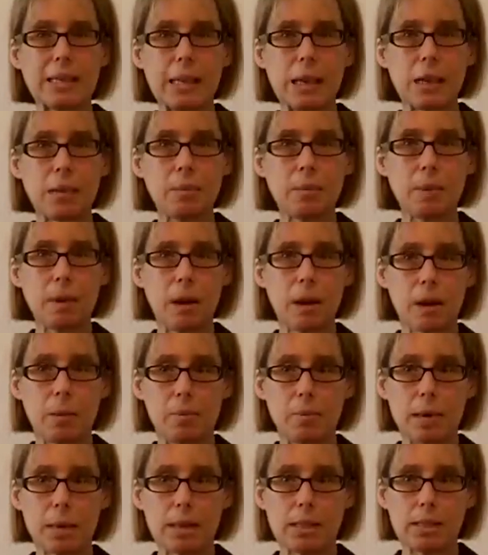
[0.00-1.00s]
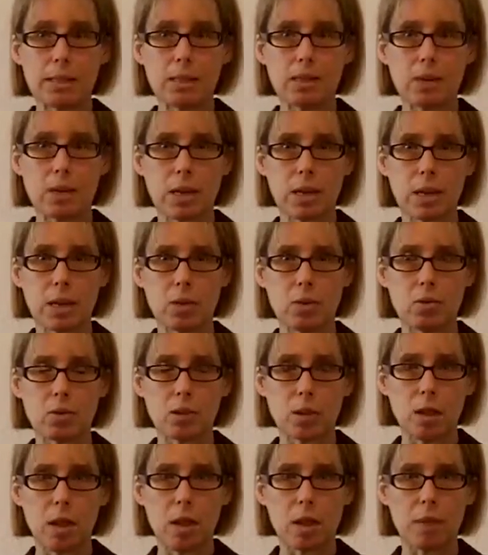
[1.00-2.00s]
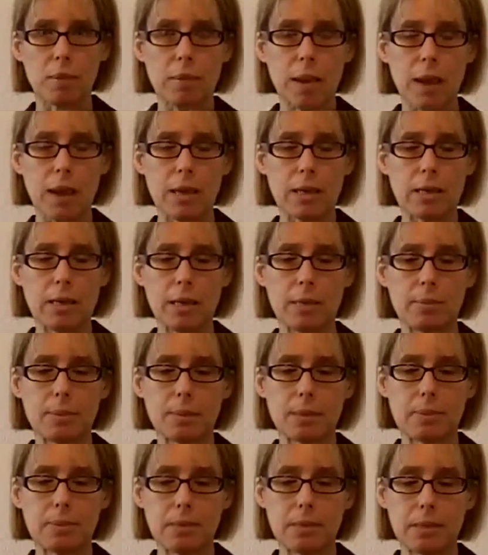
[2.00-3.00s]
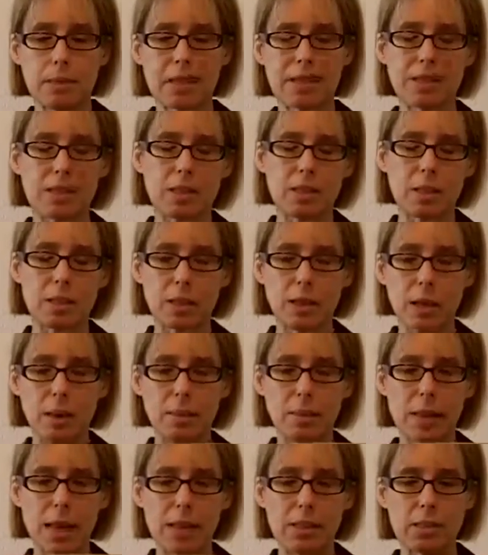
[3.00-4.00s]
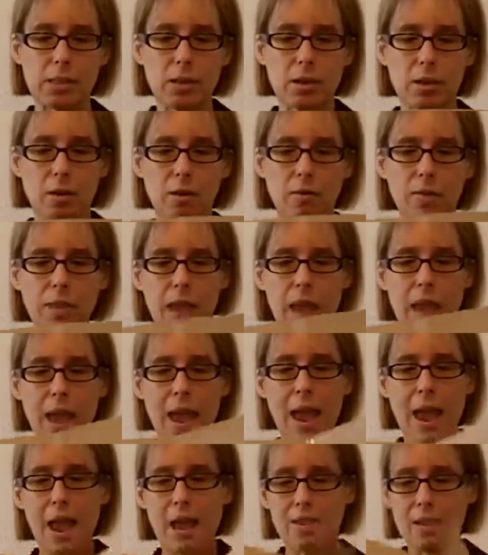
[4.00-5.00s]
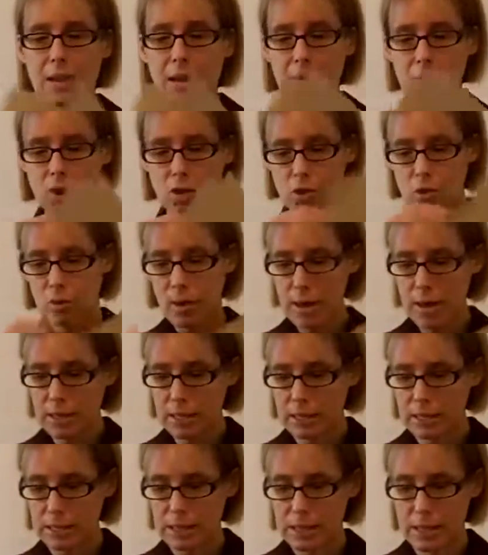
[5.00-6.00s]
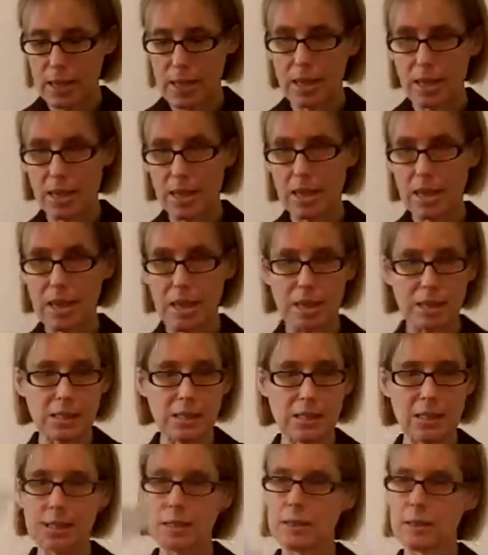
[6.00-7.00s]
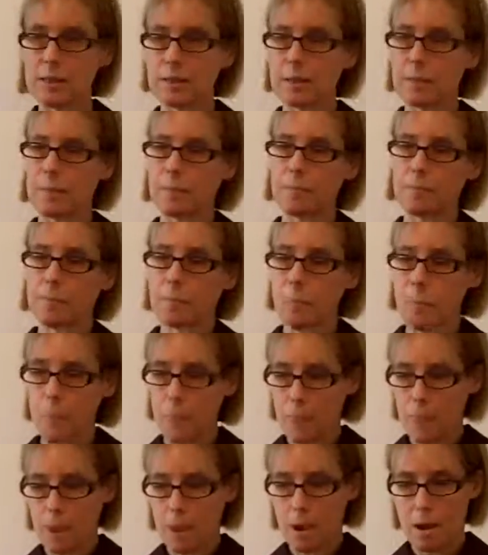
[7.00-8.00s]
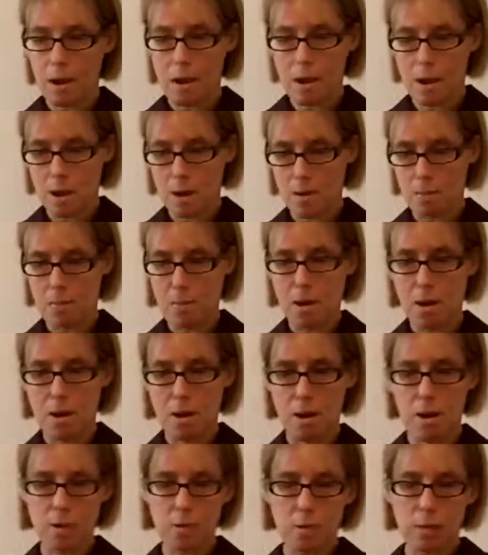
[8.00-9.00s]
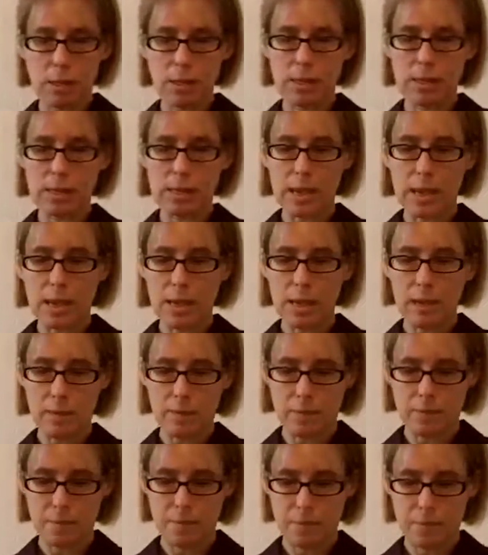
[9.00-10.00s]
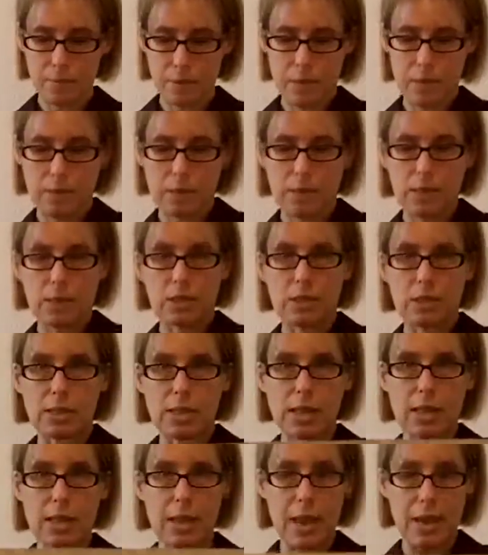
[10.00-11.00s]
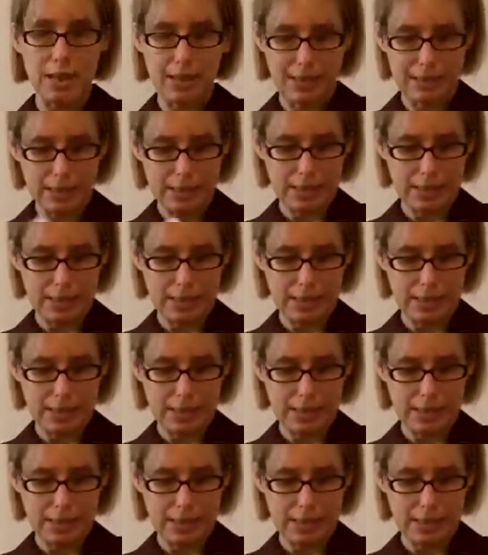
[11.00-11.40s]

tape because these are going to get used a lot, and packing tape tends to last longer. And then I trace this on one side, you can see, just like that,